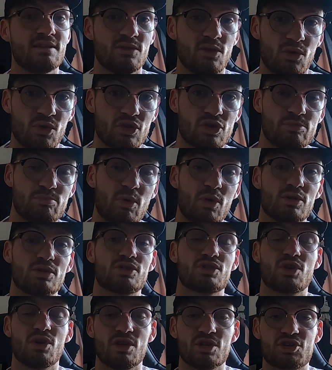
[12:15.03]
Nordic
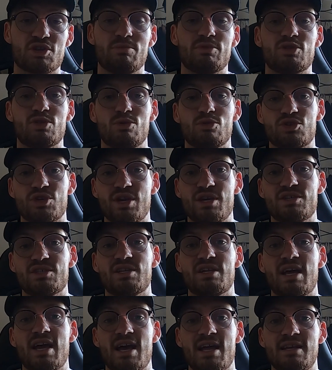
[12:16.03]
Sports Scholarship
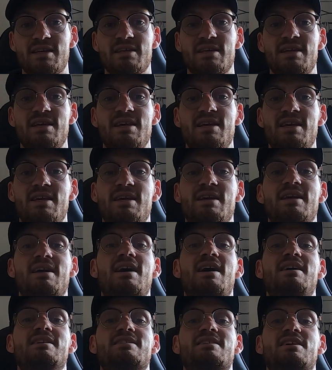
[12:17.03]
Association. And
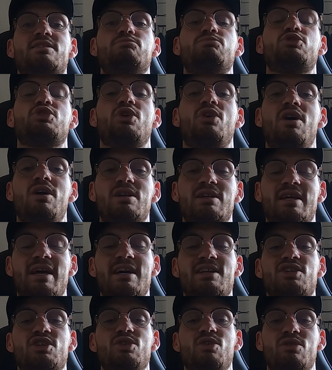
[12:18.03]
guys, I'm sure I'll
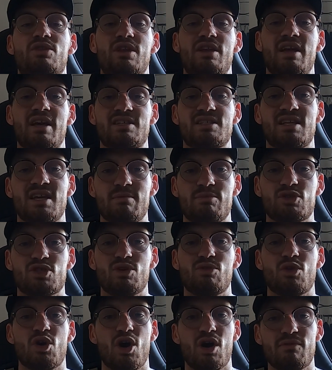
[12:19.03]
catch you on the next
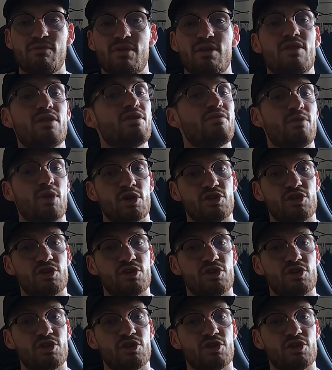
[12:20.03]
episode of the